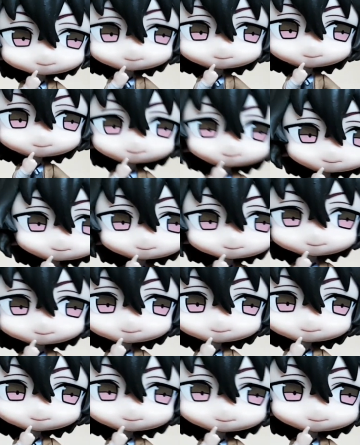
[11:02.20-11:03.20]

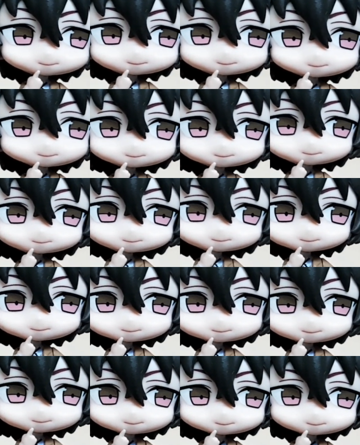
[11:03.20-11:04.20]
releases over the
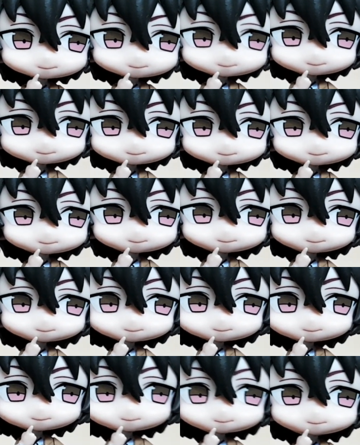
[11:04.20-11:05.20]
last few
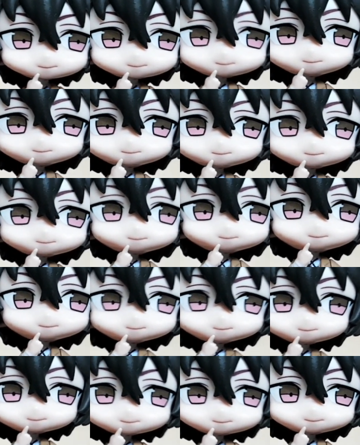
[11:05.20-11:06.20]
years,
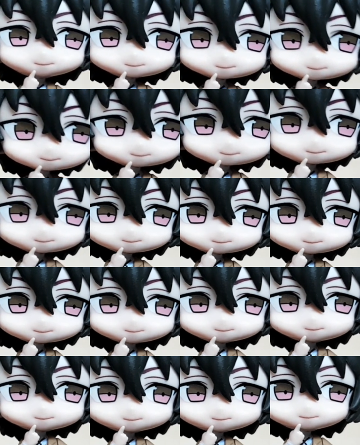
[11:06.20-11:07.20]
or because of
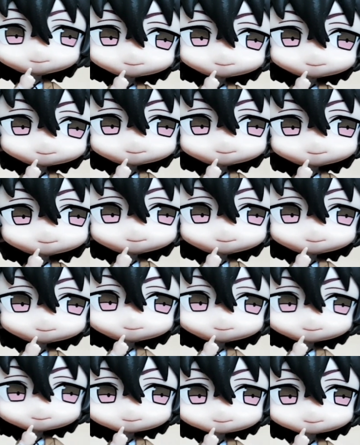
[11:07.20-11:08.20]
this year you
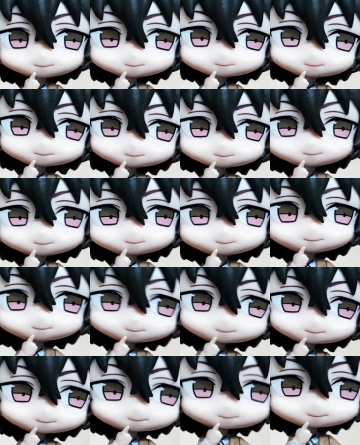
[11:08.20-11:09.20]
were not able to
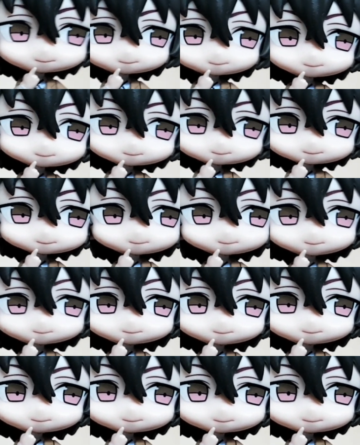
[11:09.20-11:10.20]

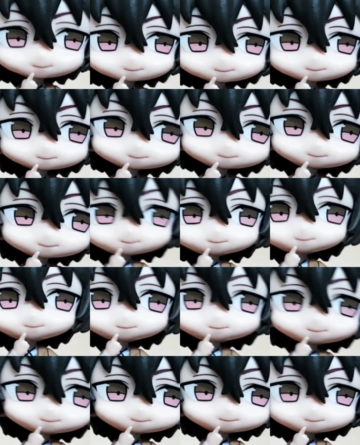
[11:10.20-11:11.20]
read
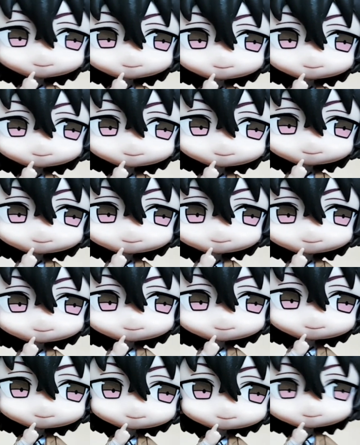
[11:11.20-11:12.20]

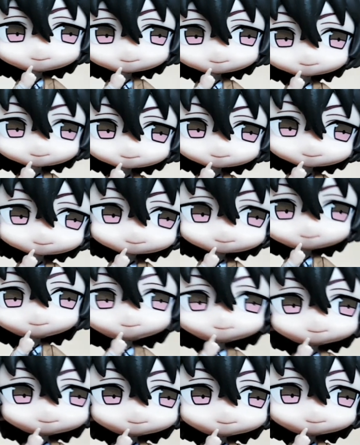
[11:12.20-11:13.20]
buy some of the
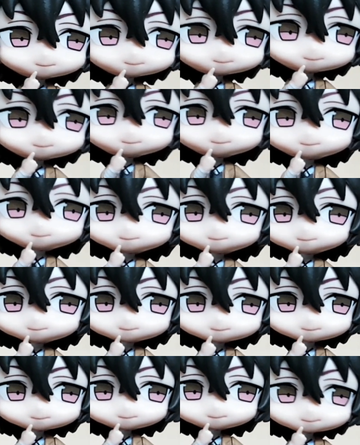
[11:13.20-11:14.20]
comics, that's one of the
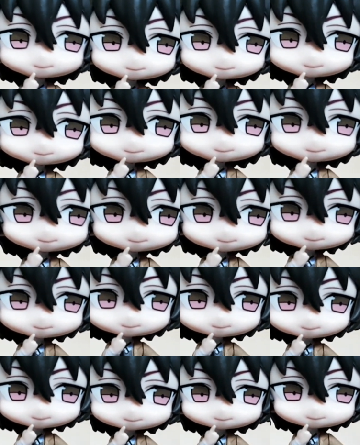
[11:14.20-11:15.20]
nicest ways to
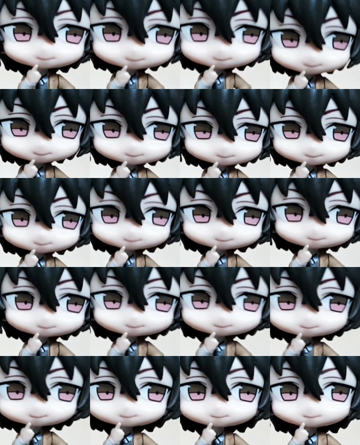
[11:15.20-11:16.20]

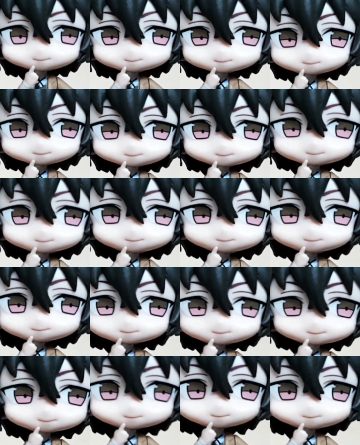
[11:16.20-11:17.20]
read
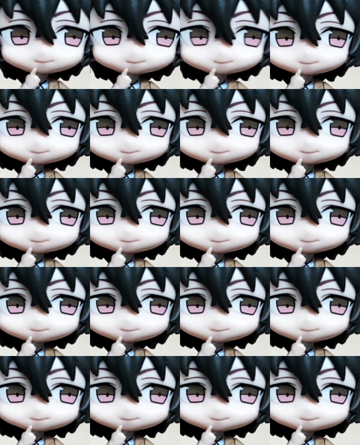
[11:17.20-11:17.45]
the